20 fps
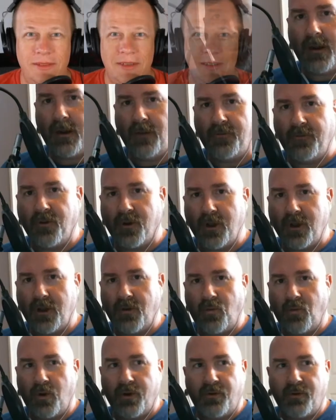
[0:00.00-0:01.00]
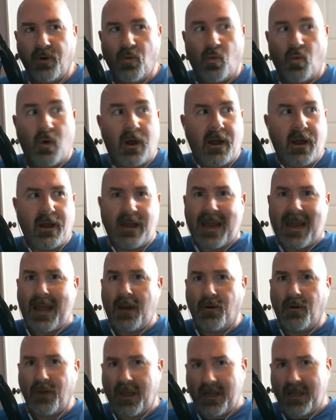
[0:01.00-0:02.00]
And if you're kind of wondering why
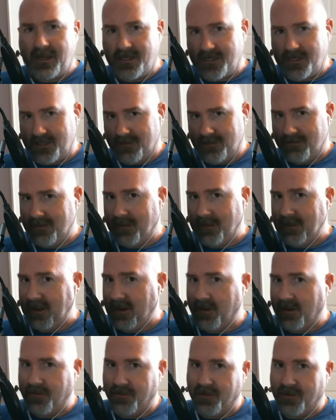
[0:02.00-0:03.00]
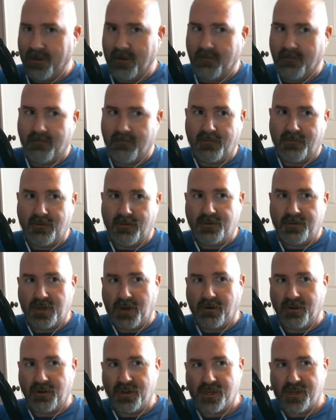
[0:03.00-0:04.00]
now, guys, I mean, other than
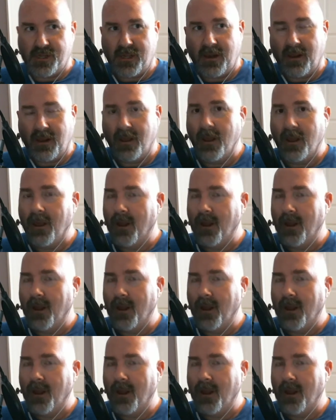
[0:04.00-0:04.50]
Jared just kidding,